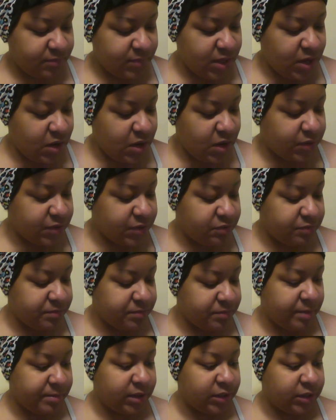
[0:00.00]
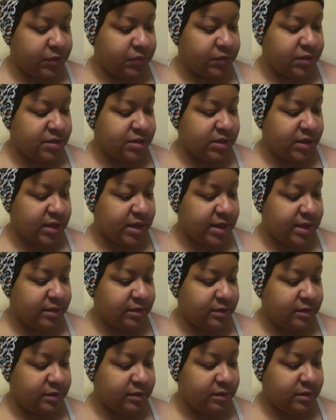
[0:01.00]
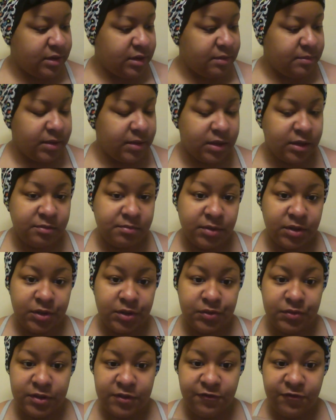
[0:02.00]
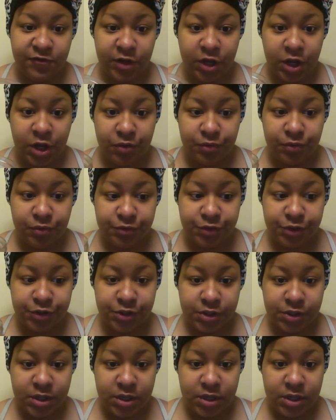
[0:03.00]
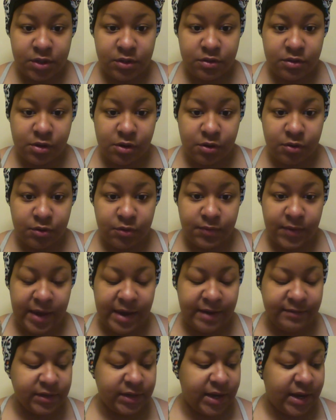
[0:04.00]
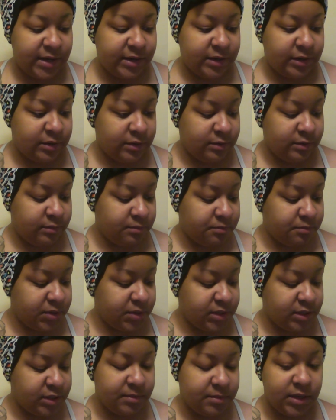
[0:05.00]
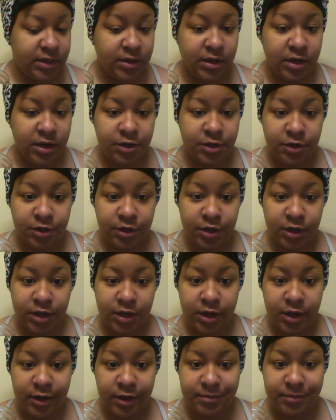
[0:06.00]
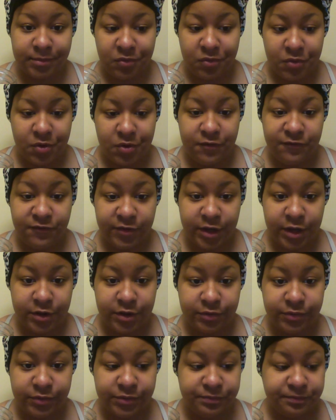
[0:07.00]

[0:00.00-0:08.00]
always do my Malunas together because Malunas float, so you have to kind of put them in under a cup that won't float.